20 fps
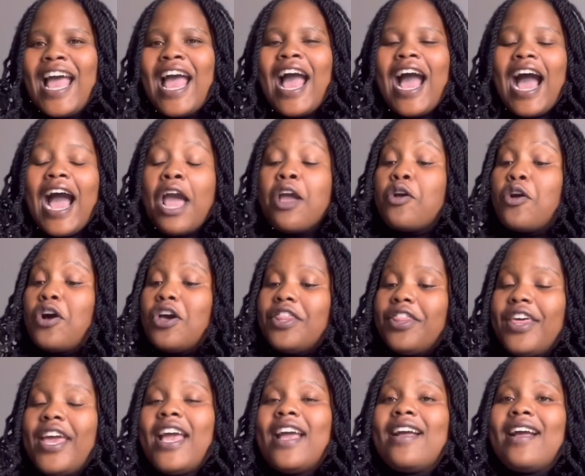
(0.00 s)
I got
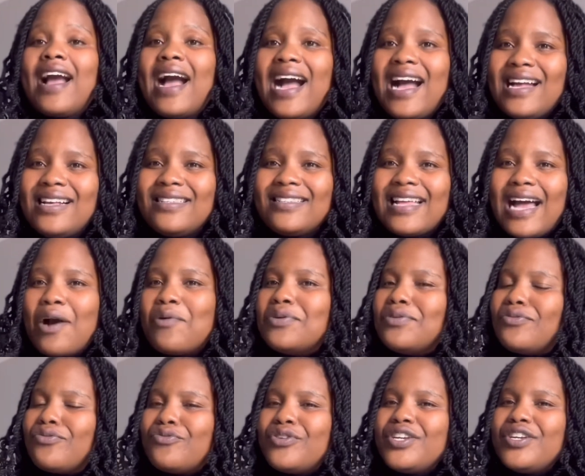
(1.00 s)
there, guys. I
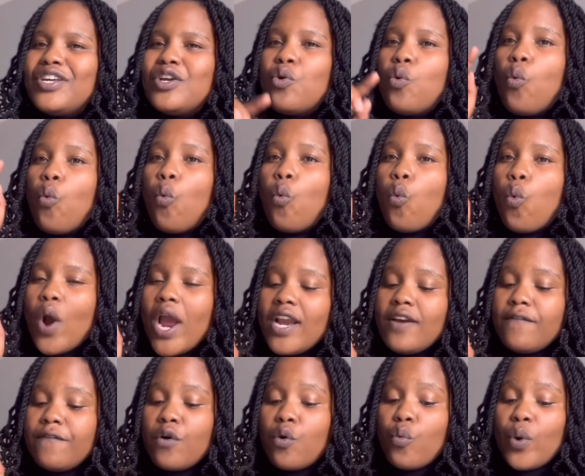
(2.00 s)
was reading
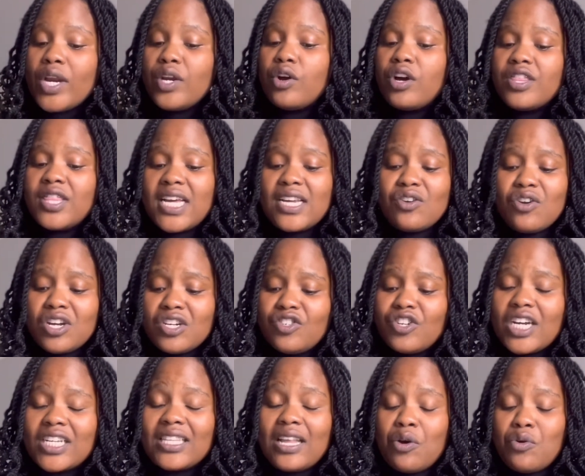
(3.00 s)
word for word on that contract.